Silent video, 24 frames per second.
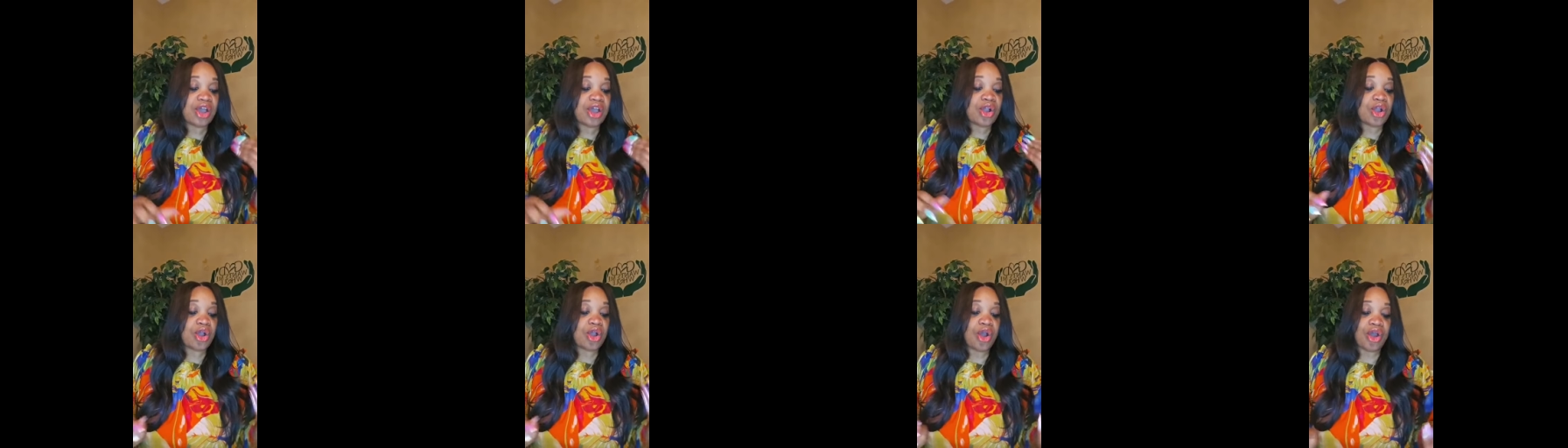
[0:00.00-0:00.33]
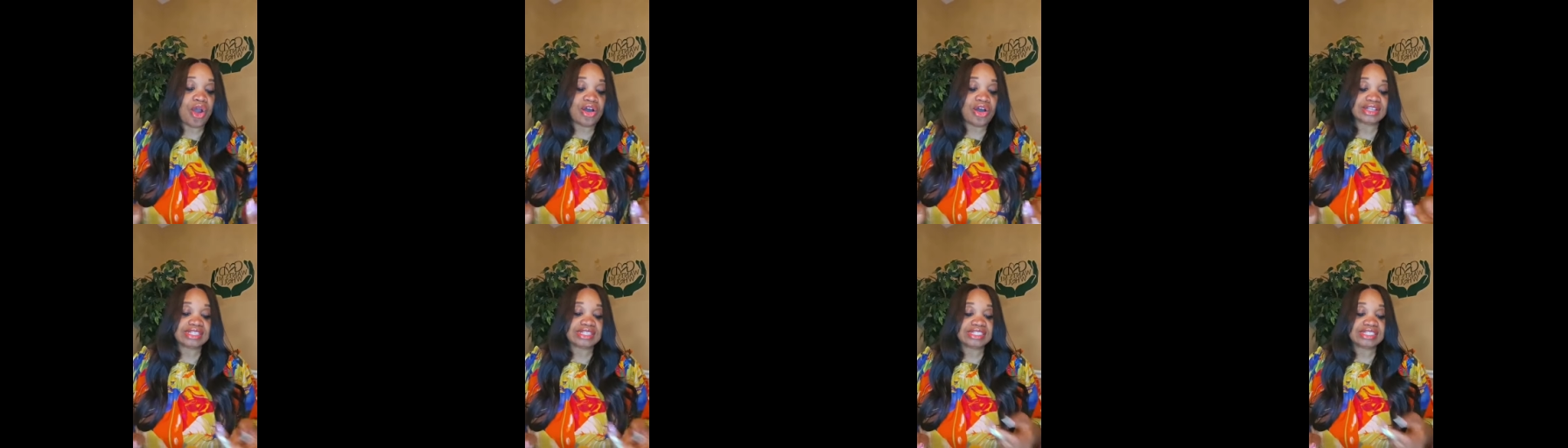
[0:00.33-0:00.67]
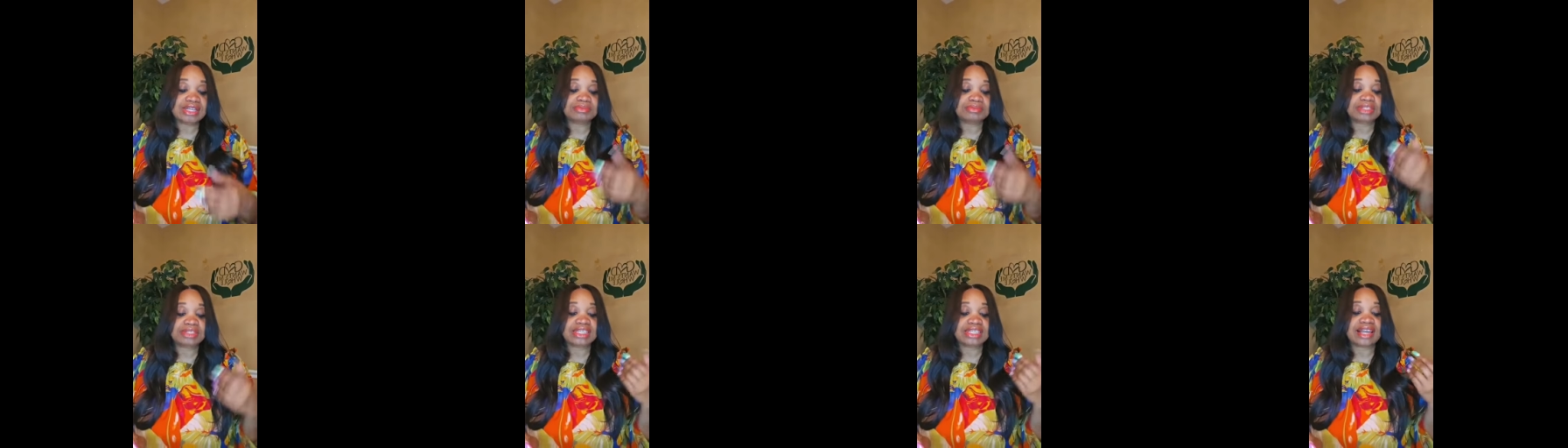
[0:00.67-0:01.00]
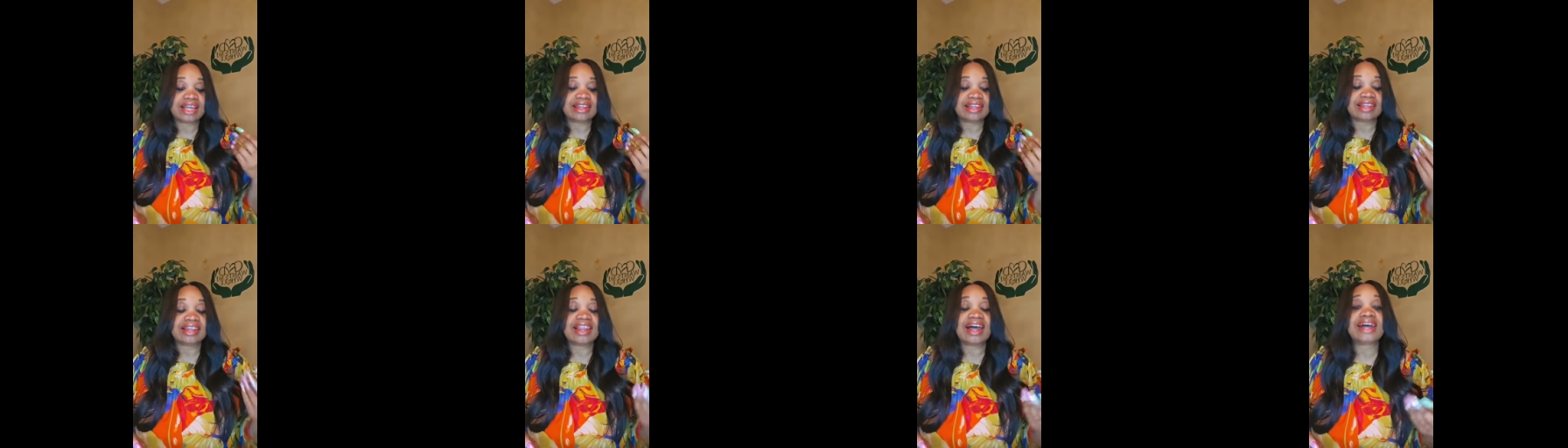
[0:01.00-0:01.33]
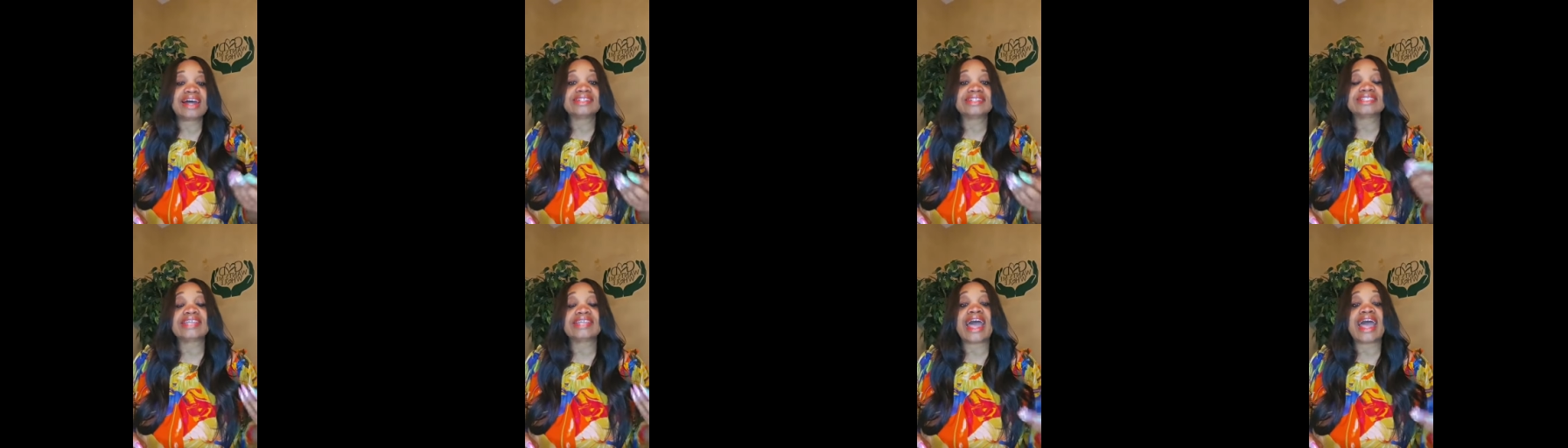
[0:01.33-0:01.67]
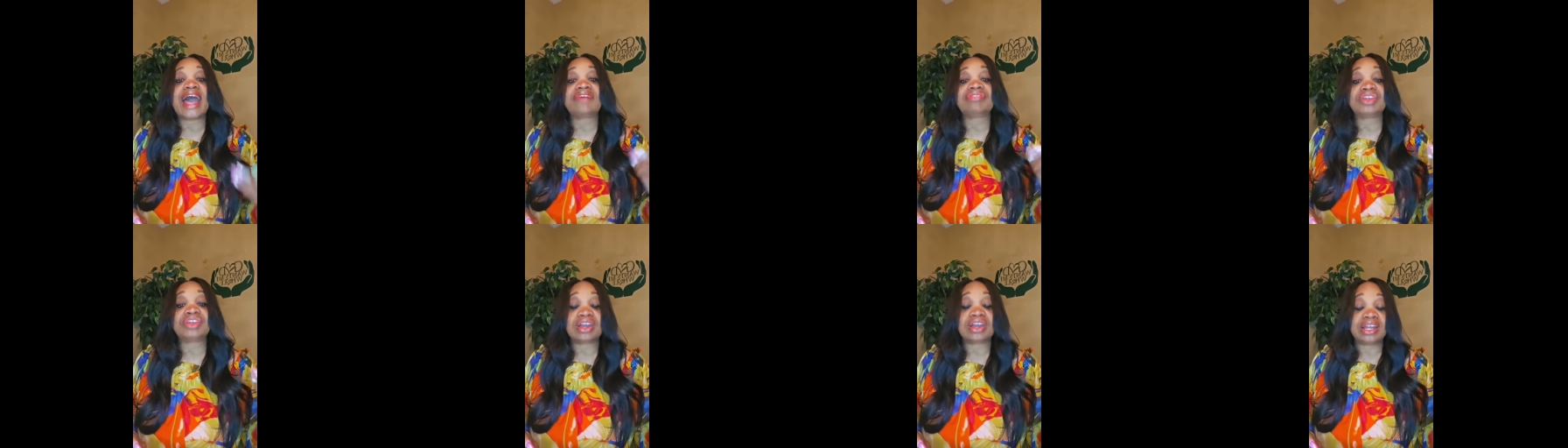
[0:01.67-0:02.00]
caused him to lust
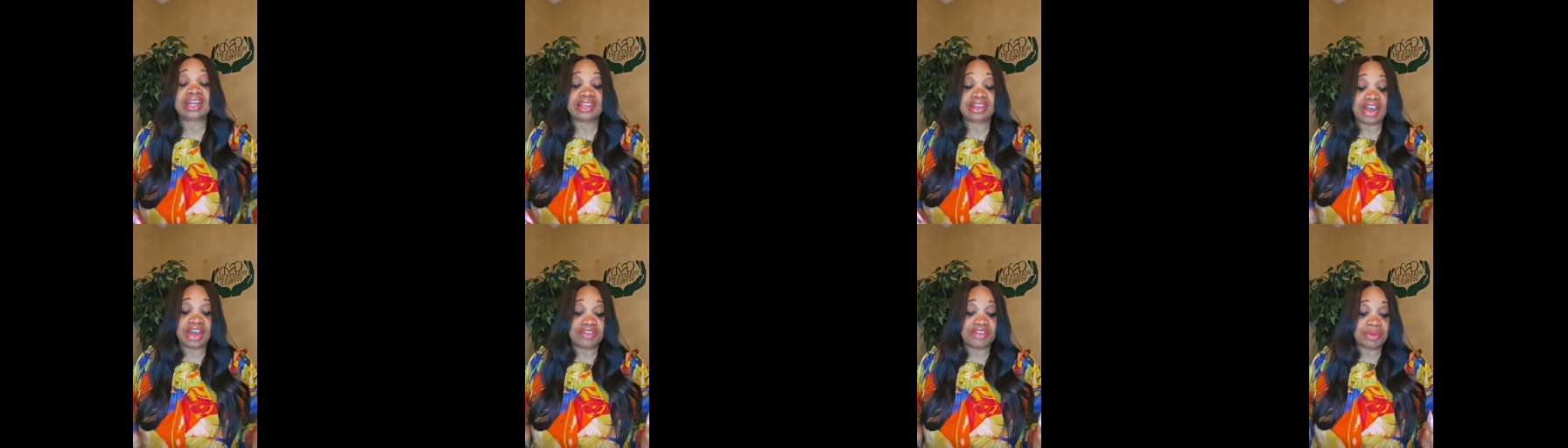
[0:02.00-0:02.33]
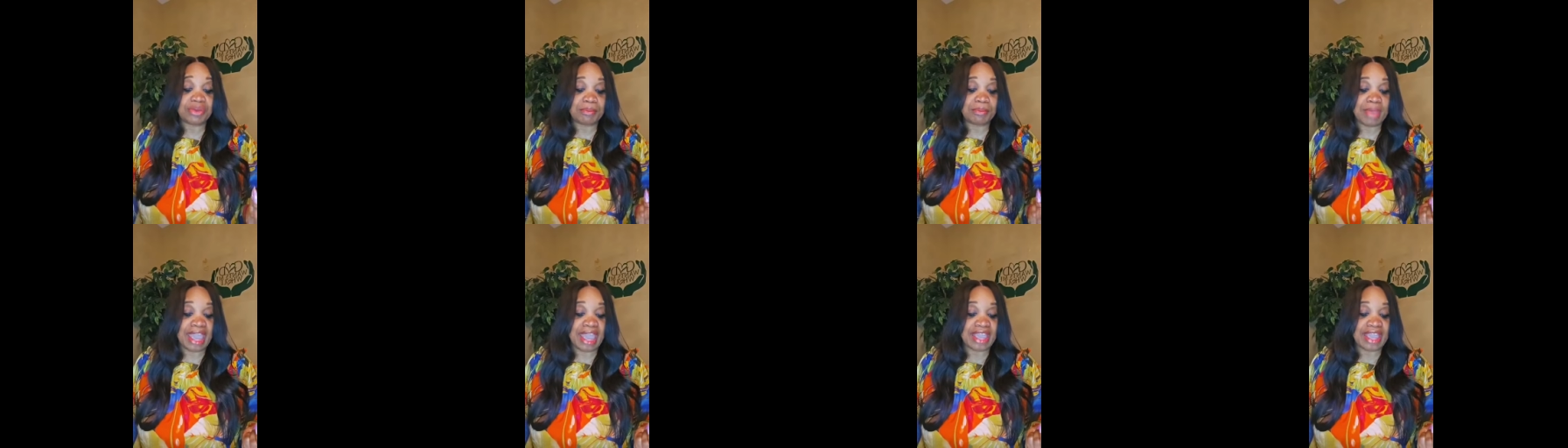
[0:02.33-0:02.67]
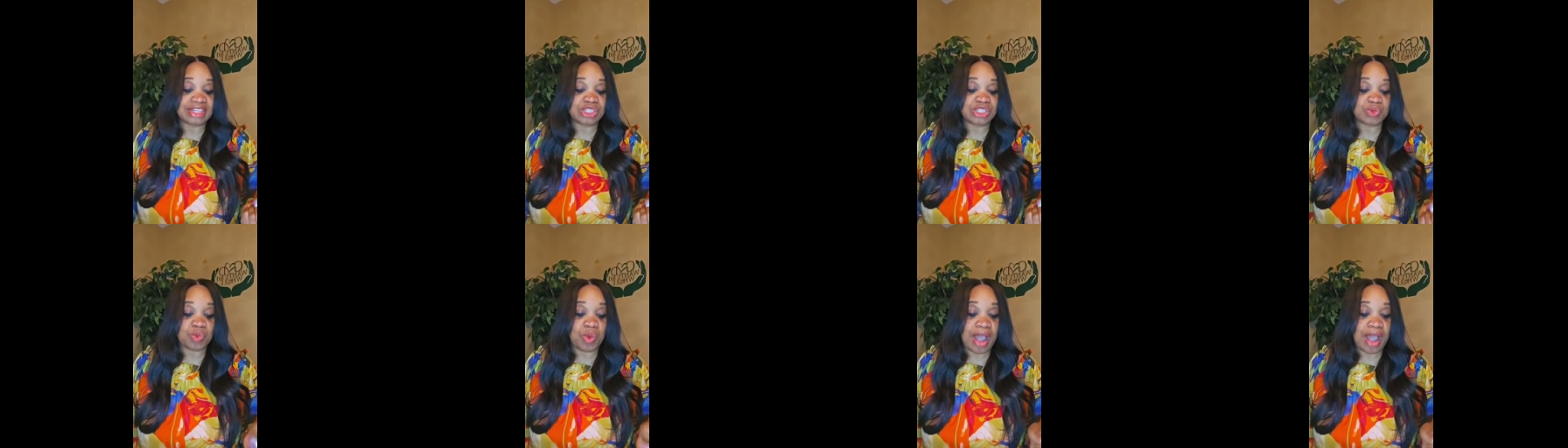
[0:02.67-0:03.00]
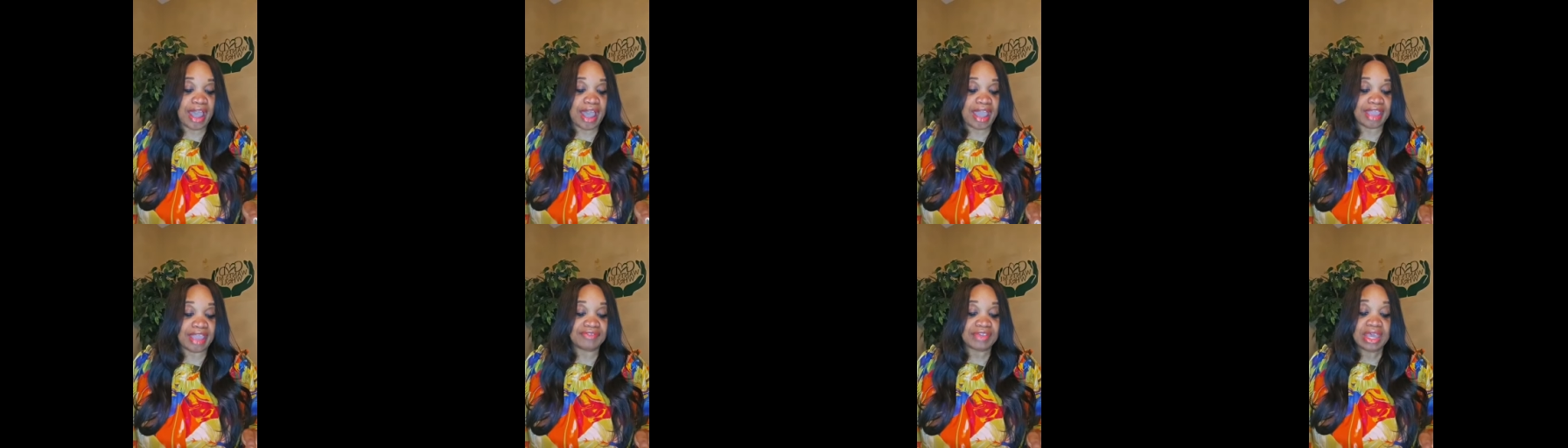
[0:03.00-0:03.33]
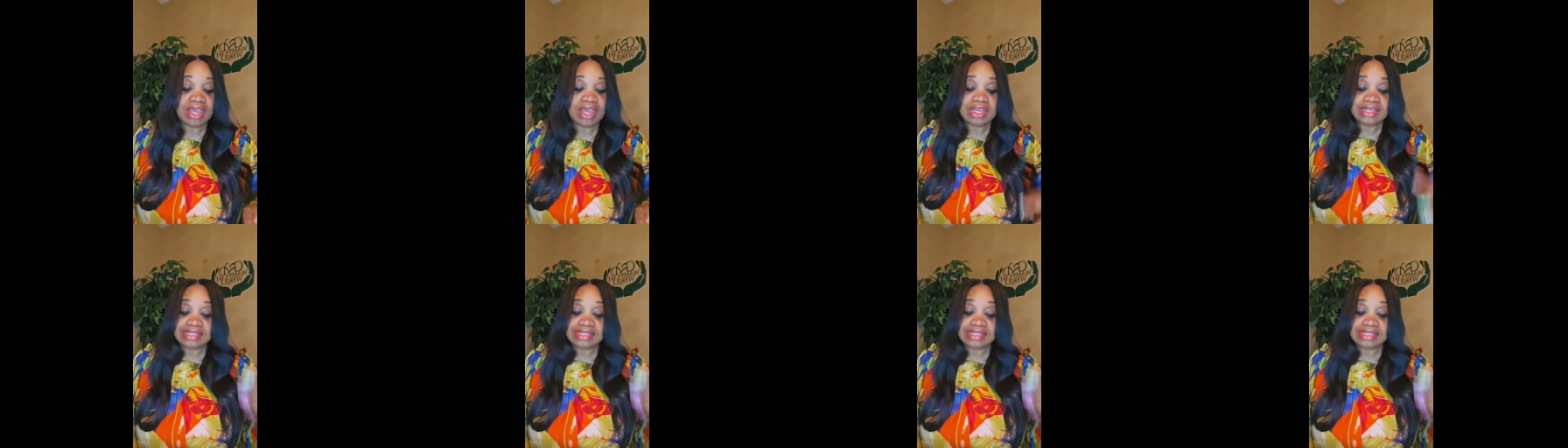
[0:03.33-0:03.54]
after another man's wife,